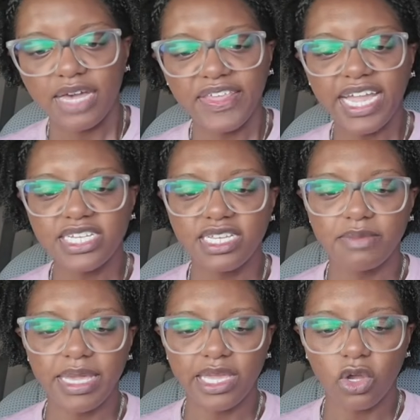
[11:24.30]
I think I just need to
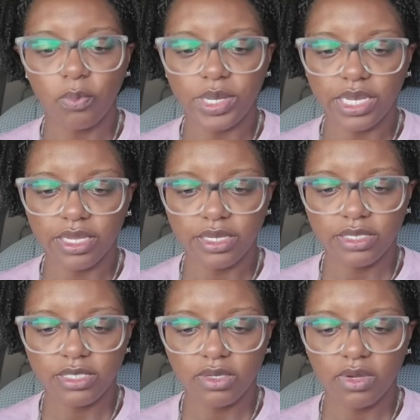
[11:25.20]
make it open-ended.
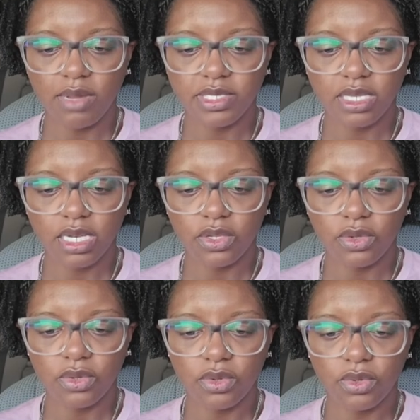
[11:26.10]
So I'm just going to
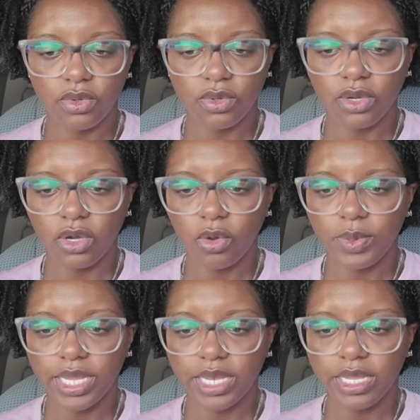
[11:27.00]
do
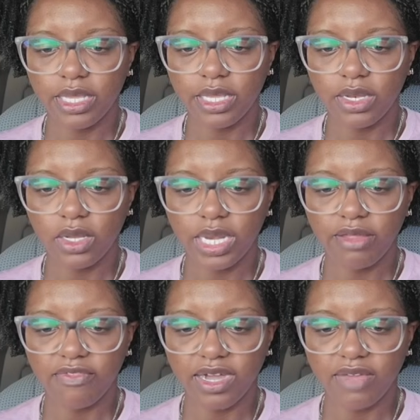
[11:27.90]
open-ended
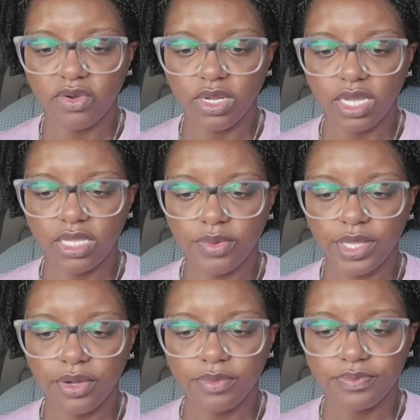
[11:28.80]
185.09. There we
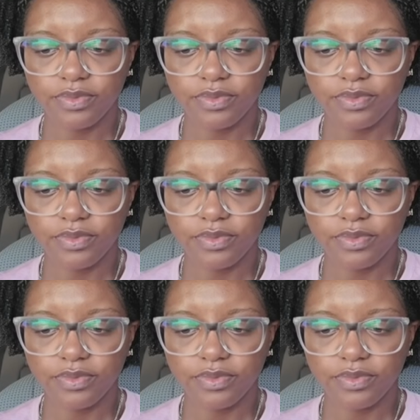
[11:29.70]
go.